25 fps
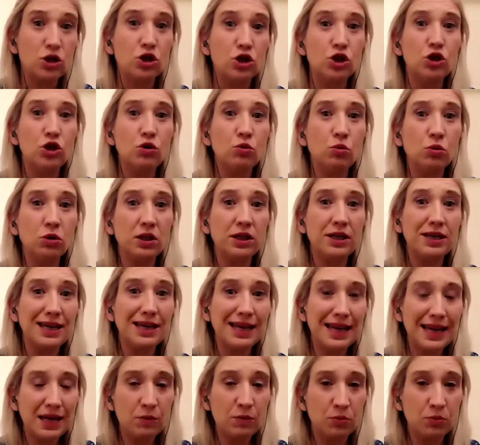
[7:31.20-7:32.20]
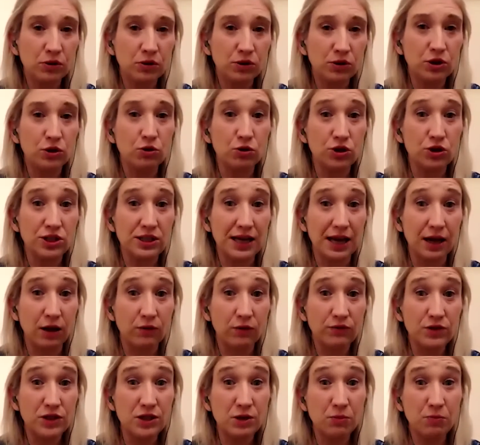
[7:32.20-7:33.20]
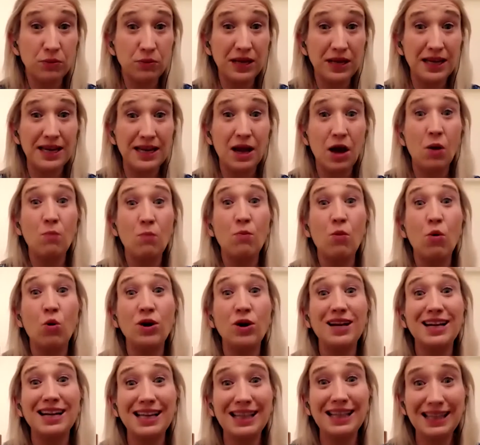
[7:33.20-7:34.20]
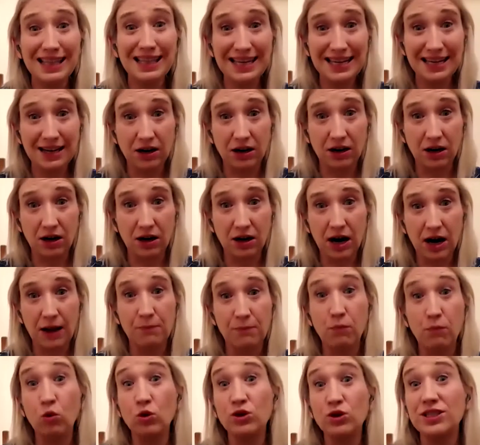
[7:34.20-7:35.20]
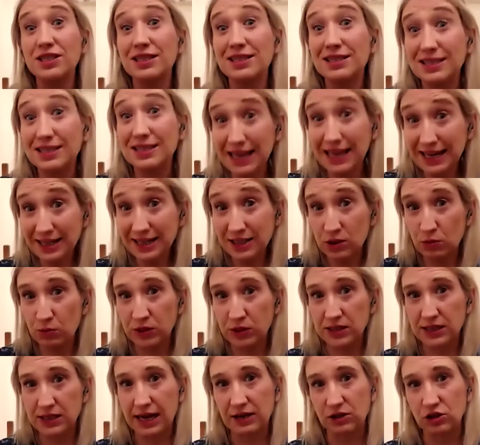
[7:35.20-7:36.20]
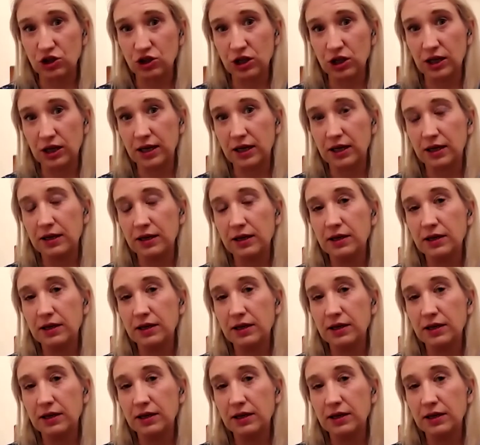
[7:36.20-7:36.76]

You will enable yourself to be more clear and more succinct potentially